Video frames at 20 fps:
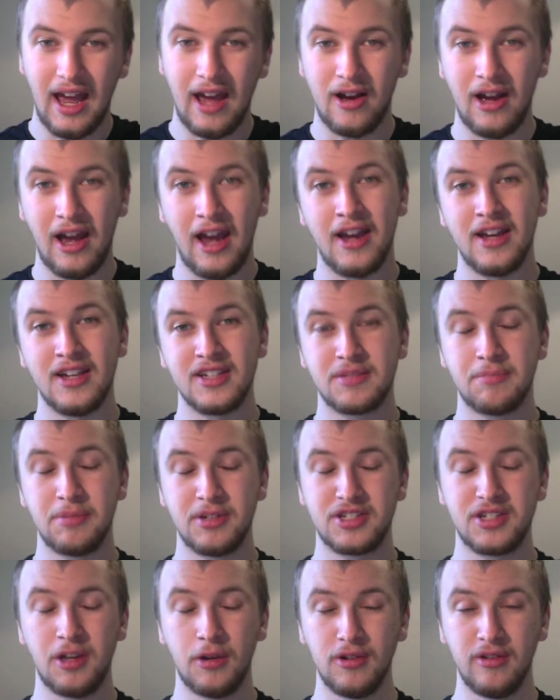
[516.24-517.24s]
as
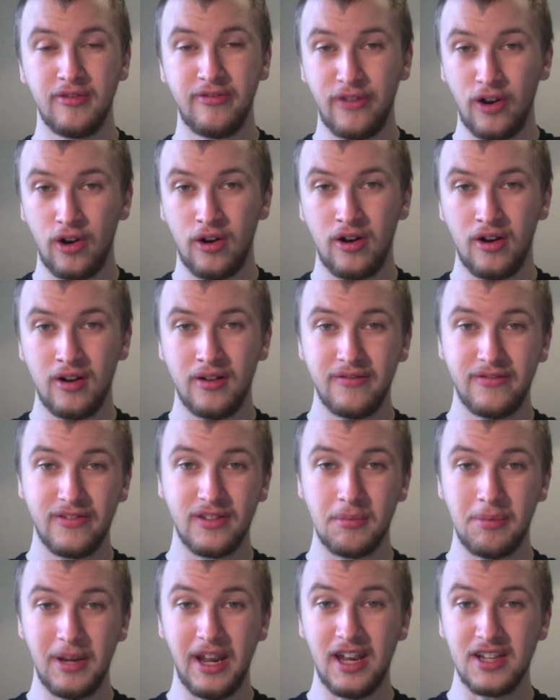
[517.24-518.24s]
Persona 4 for
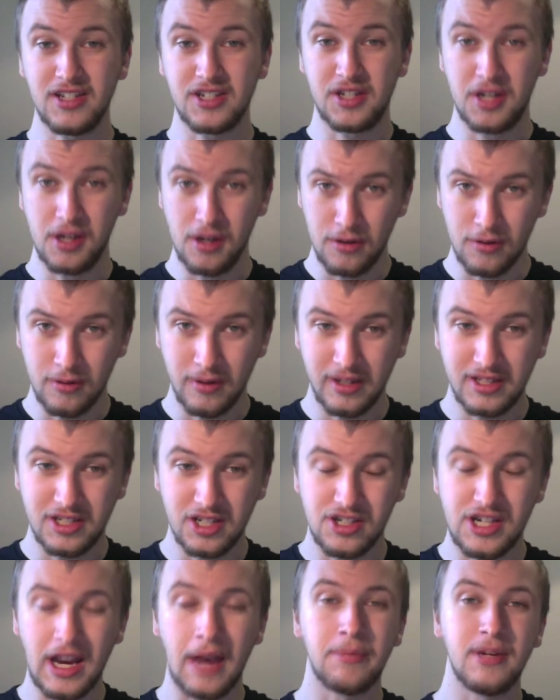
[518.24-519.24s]
the PS2. It's a
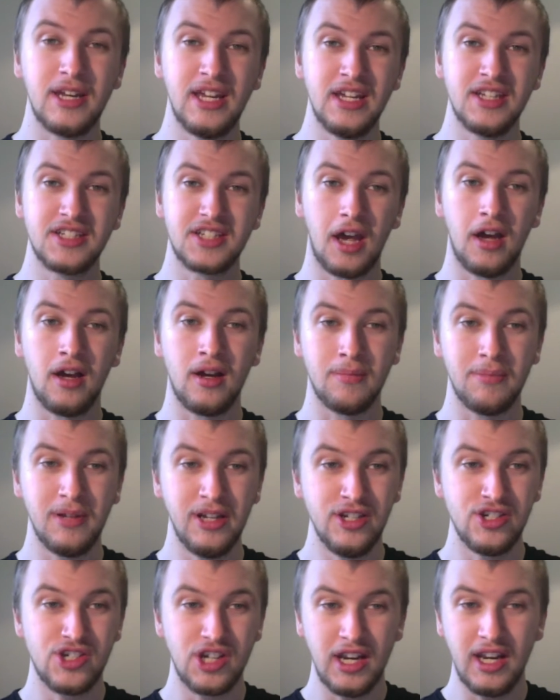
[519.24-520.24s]
Japanese
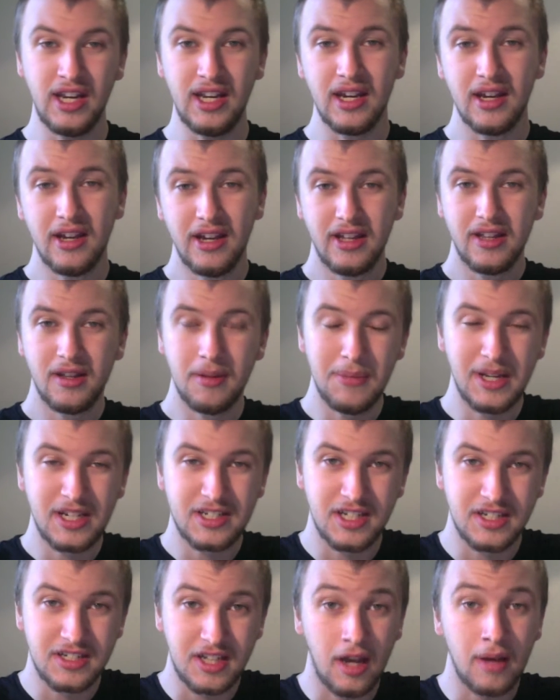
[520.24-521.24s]
RPG that
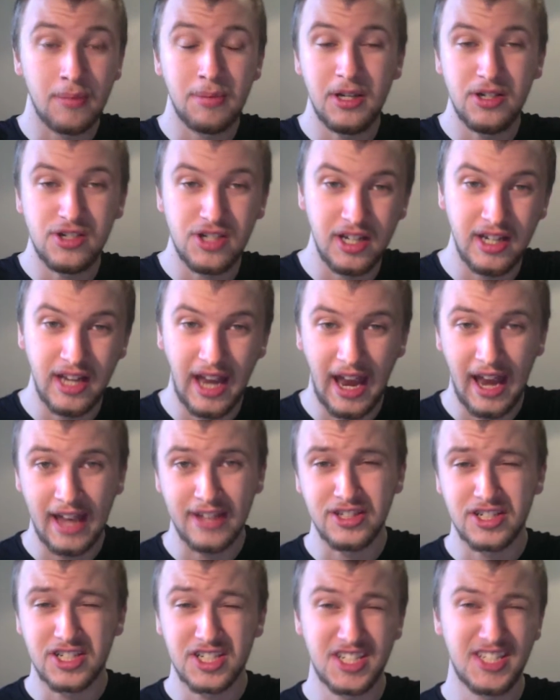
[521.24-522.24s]
mixes RPG
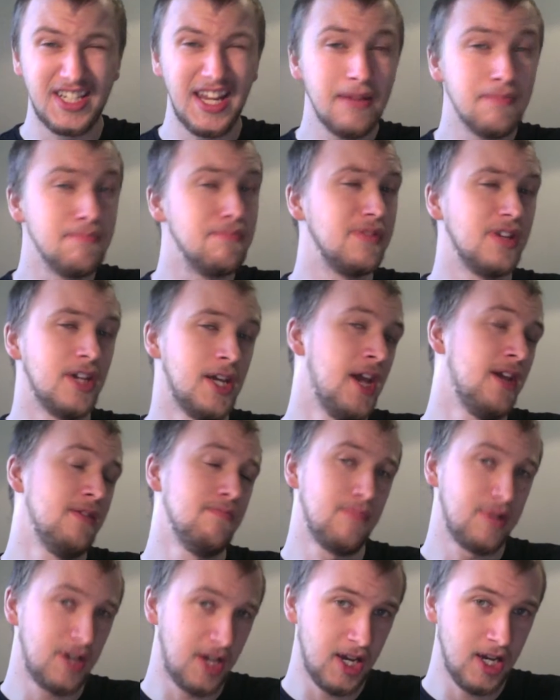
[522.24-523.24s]
and sim
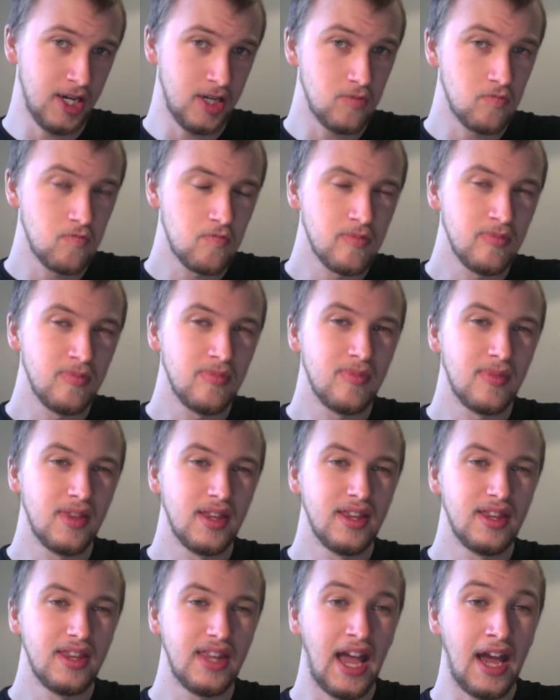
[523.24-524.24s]
gameplay.
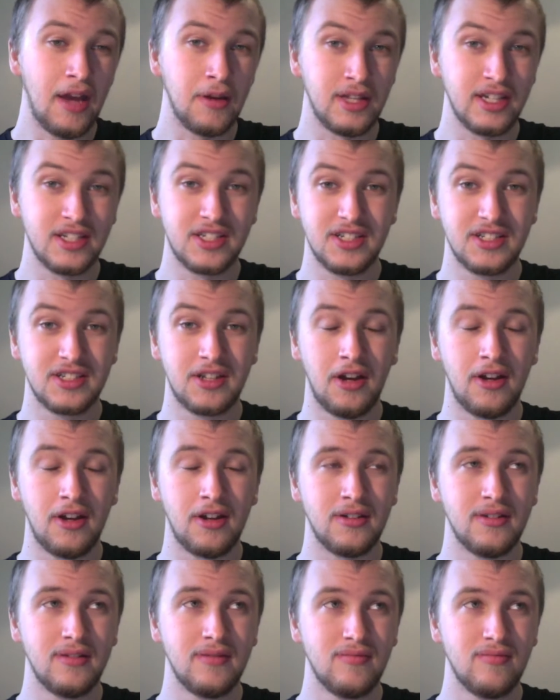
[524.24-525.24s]
Now this has
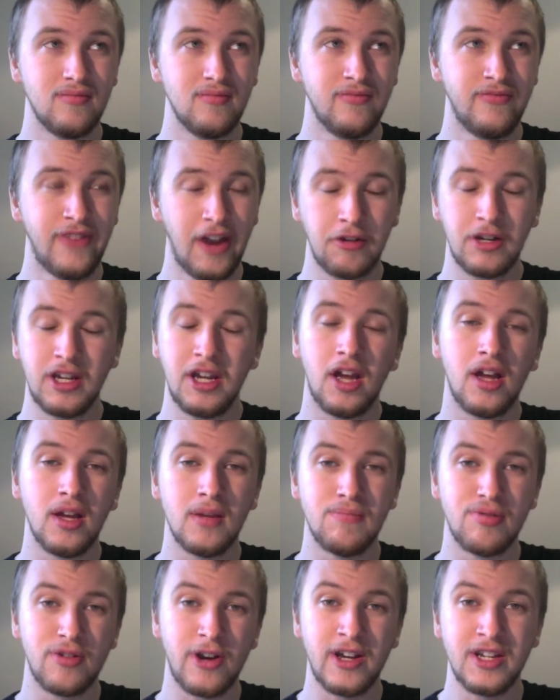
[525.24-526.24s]
got very high
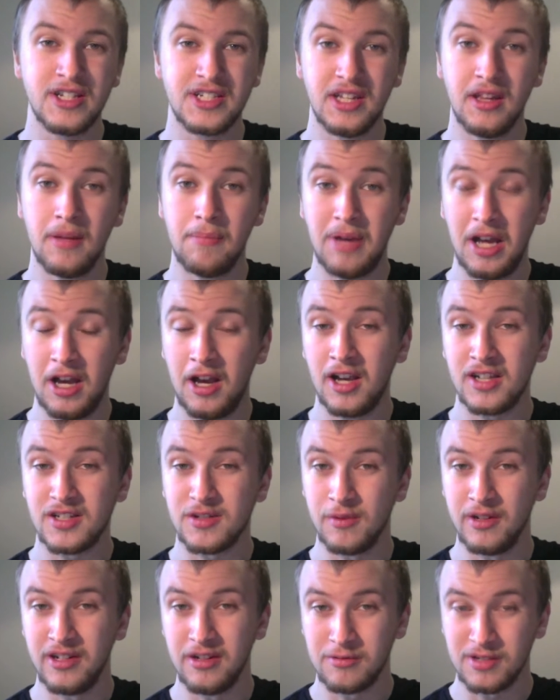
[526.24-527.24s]
praise in the
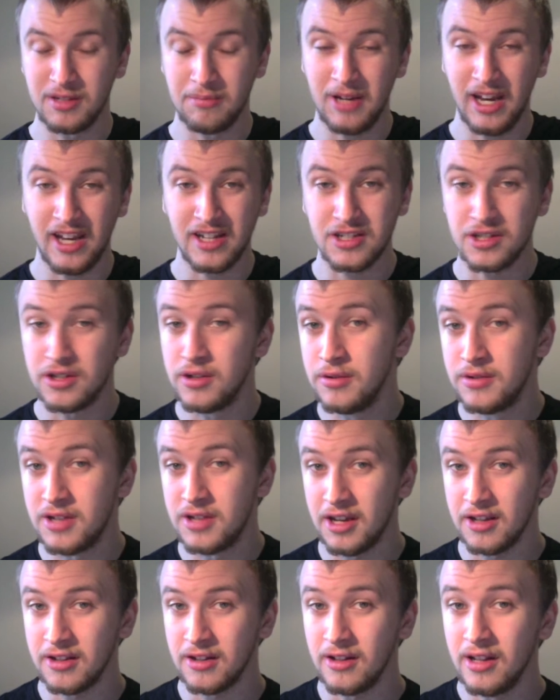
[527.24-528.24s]
past when it was a PS2
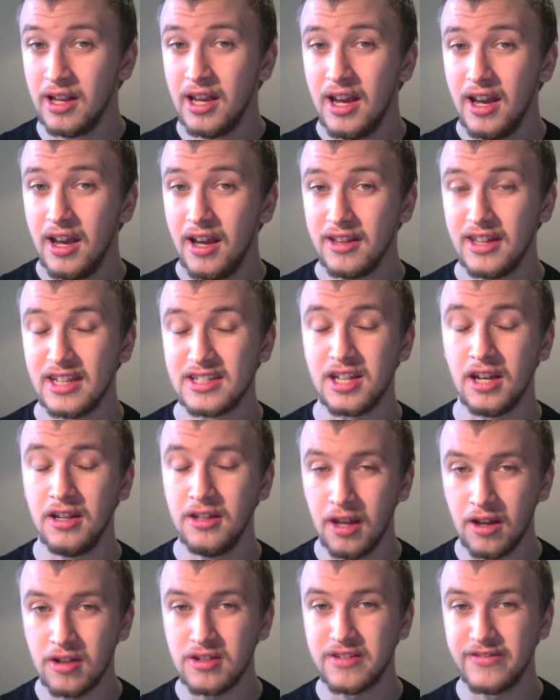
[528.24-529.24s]
title, and there's a
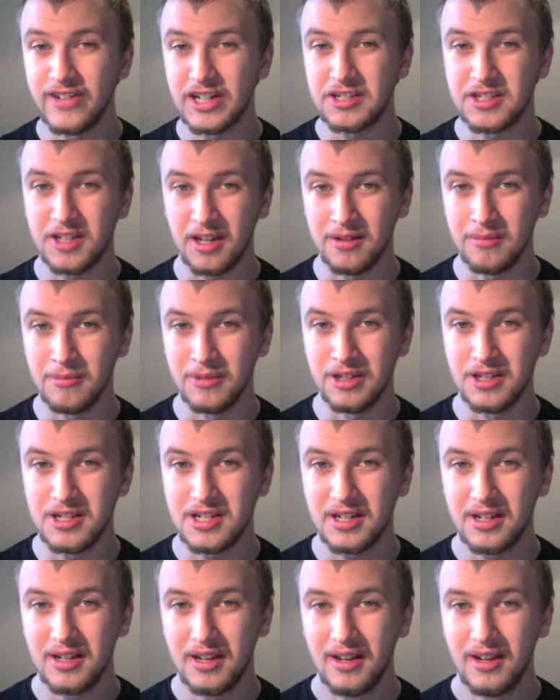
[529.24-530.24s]
lot of
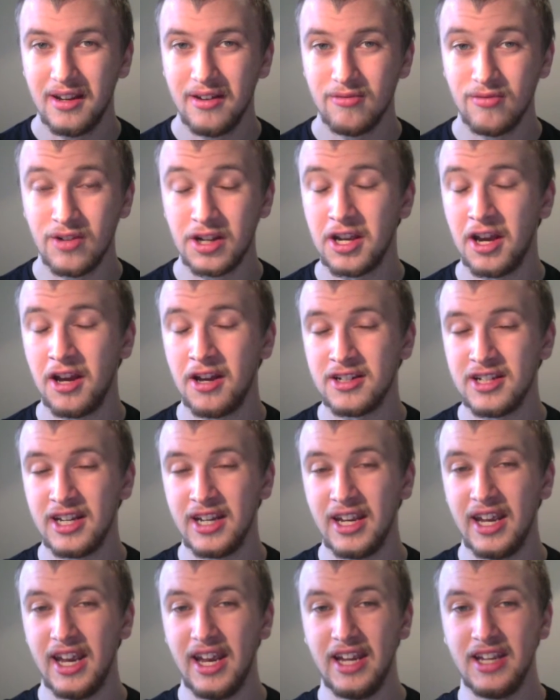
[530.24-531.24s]
excitement
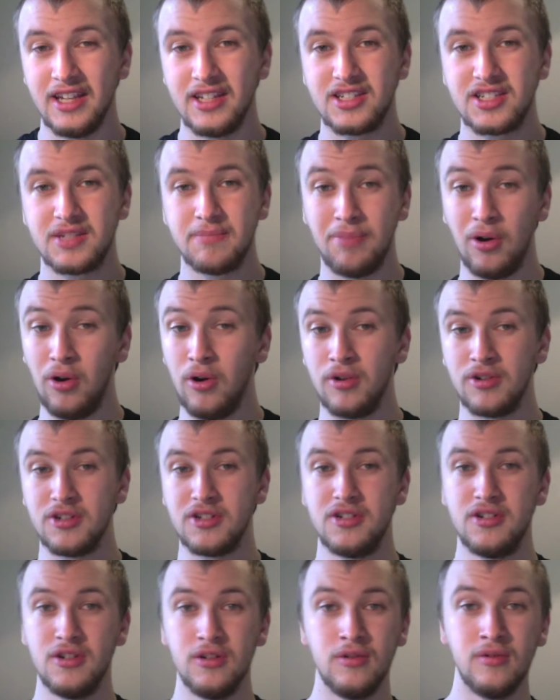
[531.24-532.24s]
regarding its
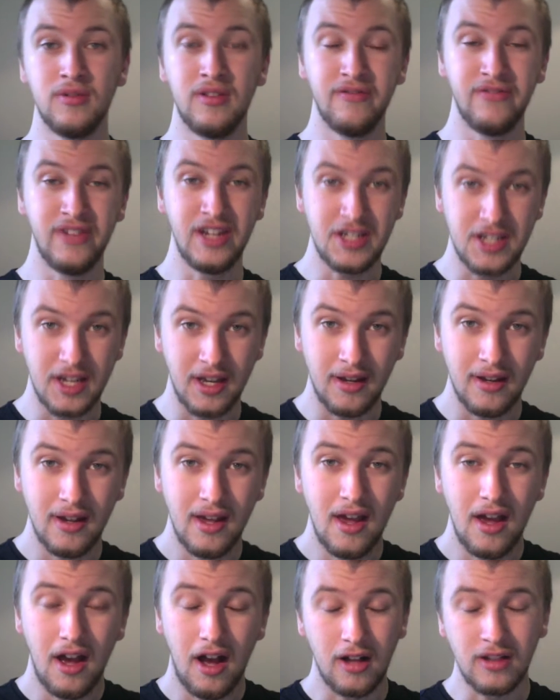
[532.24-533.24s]
port to the Vita.
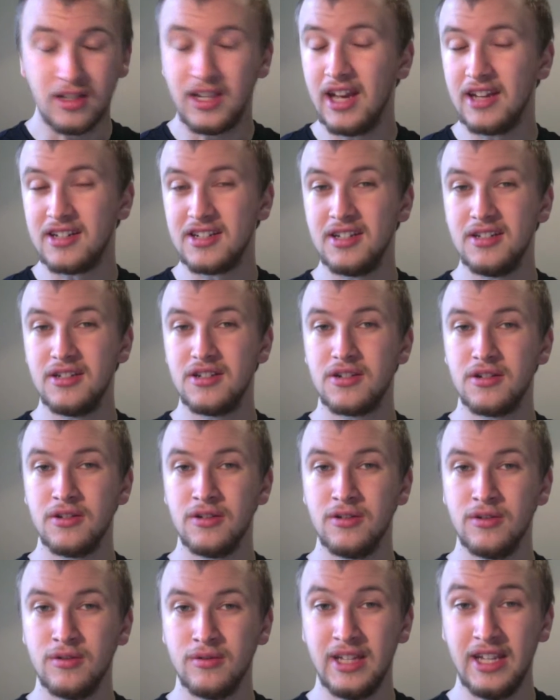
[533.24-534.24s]
I'll get into
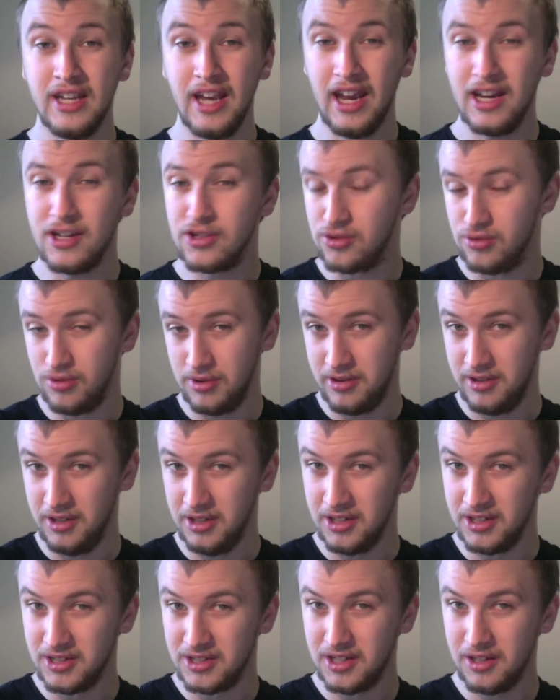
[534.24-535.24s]
the extra
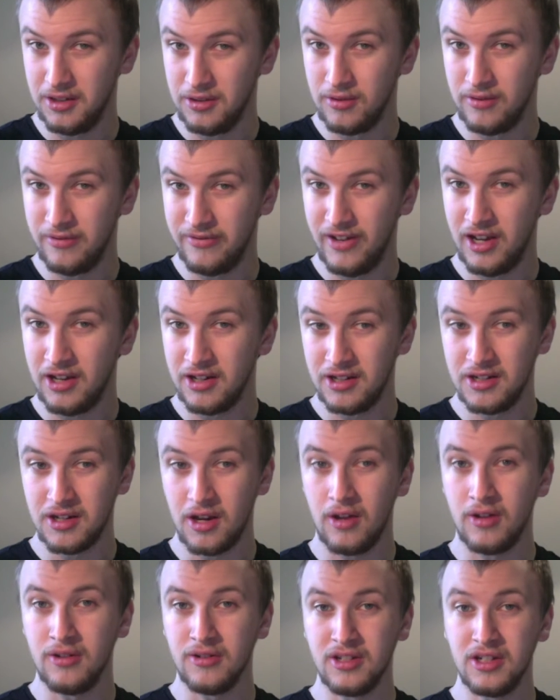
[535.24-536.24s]
things that you'll find
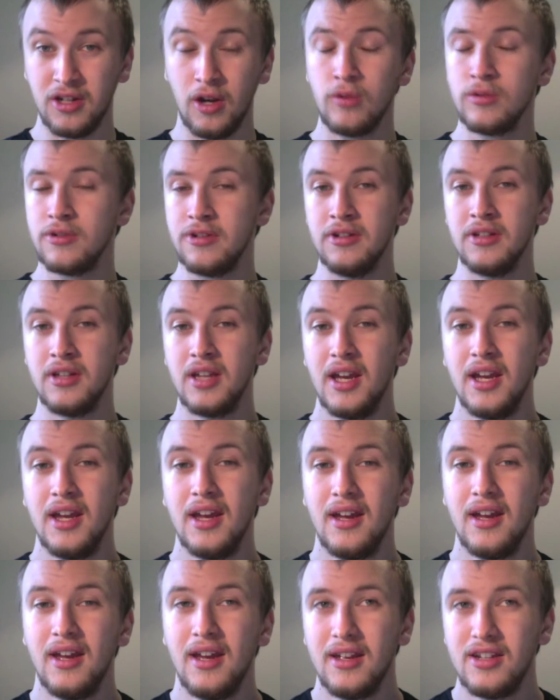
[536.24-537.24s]
on Golden
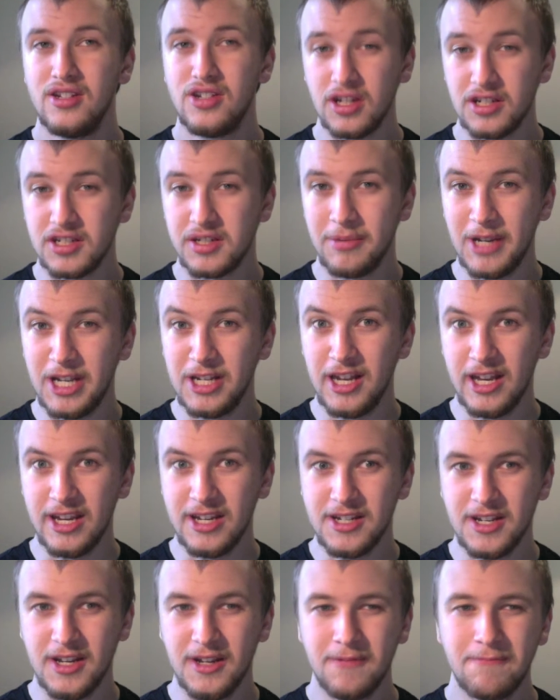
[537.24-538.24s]
just a bit
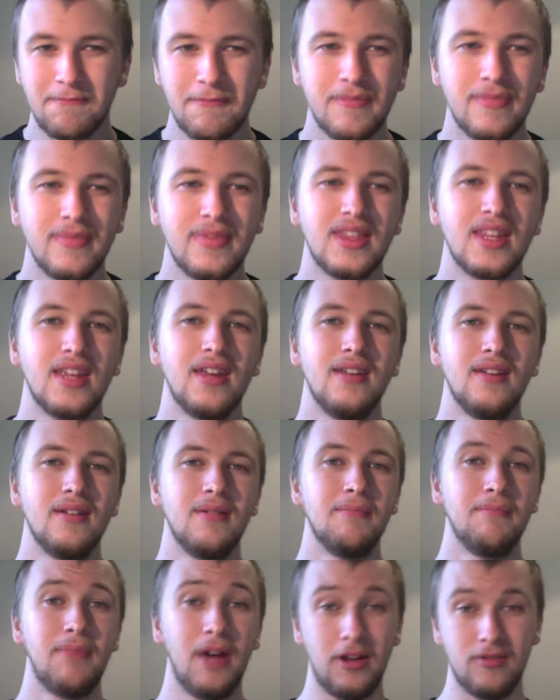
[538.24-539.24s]
later.
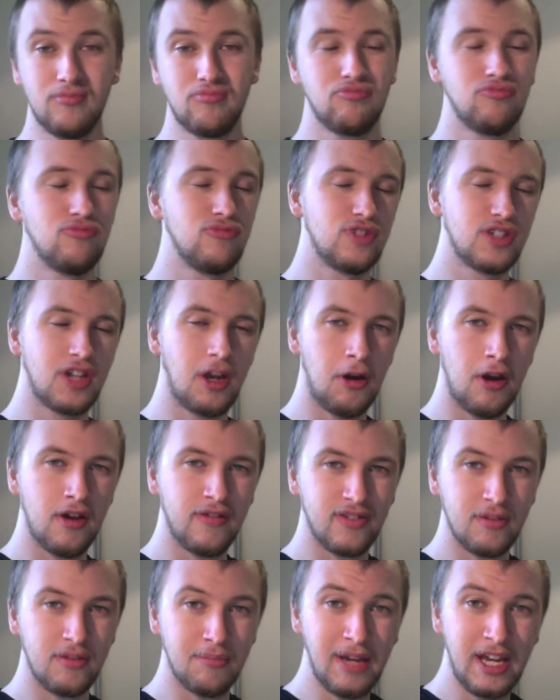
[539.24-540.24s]
But to go
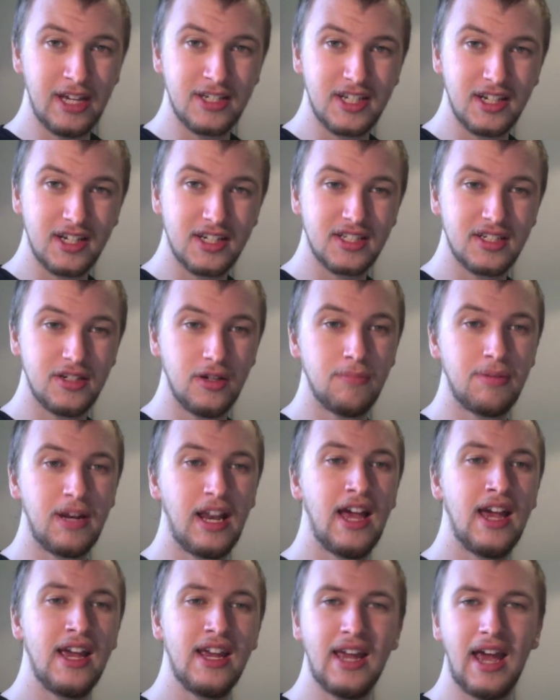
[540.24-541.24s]
over the basics, you
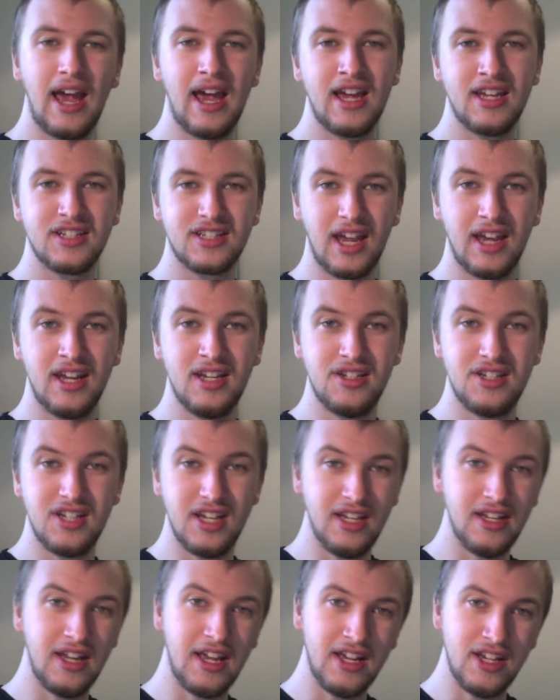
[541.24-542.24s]
play as a
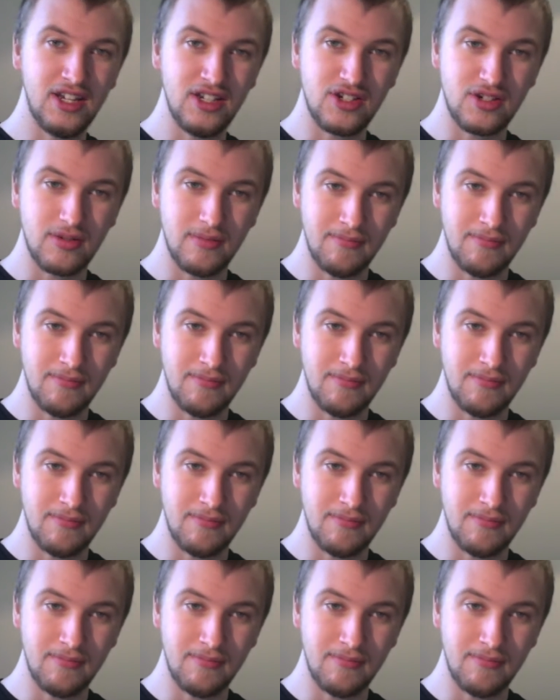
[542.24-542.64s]
teenage